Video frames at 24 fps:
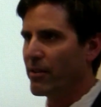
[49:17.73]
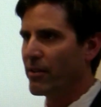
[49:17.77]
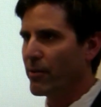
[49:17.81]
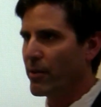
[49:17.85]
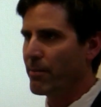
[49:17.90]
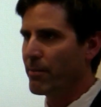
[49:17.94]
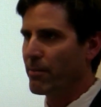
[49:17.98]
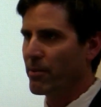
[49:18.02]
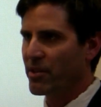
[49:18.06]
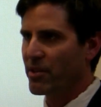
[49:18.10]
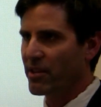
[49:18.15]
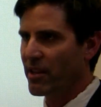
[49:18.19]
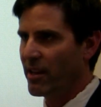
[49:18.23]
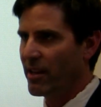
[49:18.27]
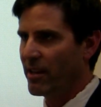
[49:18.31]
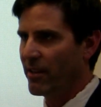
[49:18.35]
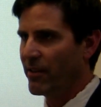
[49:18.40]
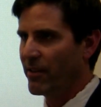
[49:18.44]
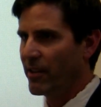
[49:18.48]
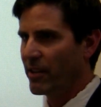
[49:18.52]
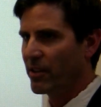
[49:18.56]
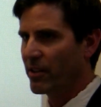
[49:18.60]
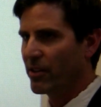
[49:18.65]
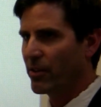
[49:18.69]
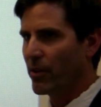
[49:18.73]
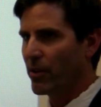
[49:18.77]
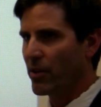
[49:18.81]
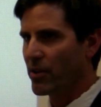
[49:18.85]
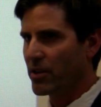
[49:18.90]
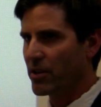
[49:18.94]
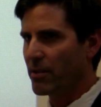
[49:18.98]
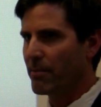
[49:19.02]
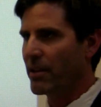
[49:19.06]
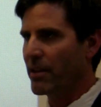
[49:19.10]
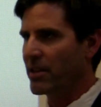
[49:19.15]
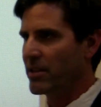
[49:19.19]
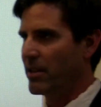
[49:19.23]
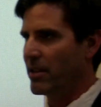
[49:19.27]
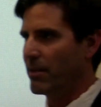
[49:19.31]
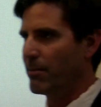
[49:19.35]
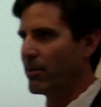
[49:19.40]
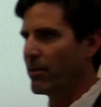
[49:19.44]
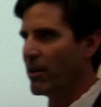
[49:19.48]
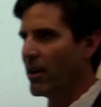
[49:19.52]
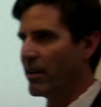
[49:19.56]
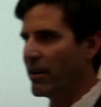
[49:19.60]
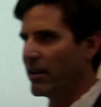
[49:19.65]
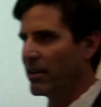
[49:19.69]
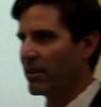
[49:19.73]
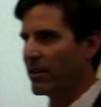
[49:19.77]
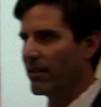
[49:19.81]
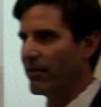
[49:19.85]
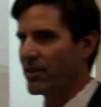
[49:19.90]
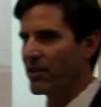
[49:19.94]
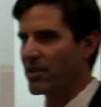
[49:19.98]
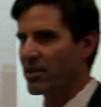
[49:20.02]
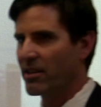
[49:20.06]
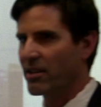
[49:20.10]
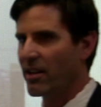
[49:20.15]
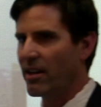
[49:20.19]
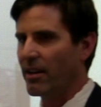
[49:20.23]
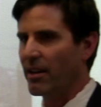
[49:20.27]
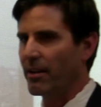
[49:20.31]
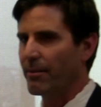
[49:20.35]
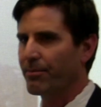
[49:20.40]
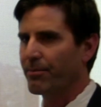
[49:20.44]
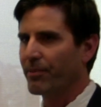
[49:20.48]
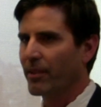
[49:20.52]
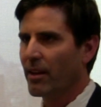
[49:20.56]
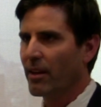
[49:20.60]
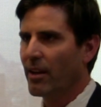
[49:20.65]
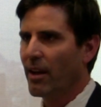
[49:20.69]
3% of the gross domestic product of the state.